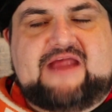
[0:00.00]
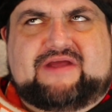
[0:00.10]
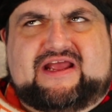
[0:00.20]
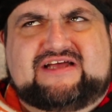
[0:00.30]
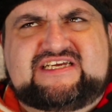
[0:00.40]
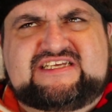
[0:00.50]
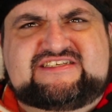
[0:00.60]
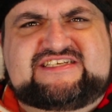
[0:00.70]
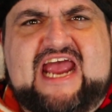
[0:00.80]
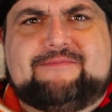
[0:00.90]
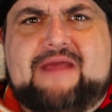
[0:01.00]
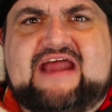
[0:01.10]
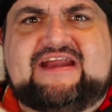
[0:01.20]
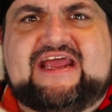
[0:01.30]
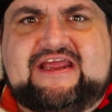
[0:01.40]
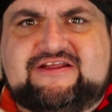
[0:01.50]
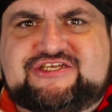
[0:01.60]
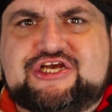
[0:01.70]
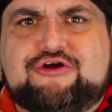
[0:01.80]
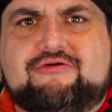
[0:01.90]
And because he's a Sandman, he
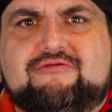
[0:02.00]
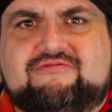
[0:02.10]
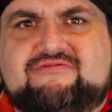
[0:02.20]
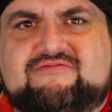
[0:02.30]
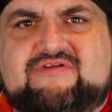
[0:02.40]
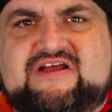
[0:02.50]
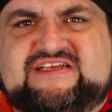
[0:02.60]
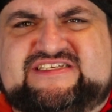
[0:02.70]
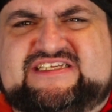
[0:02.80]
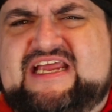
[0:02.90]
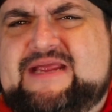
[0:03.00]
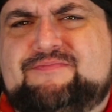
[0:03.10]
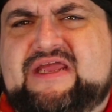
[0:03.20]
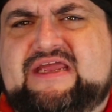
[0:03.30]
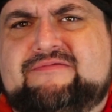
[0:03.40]
too is sleepy.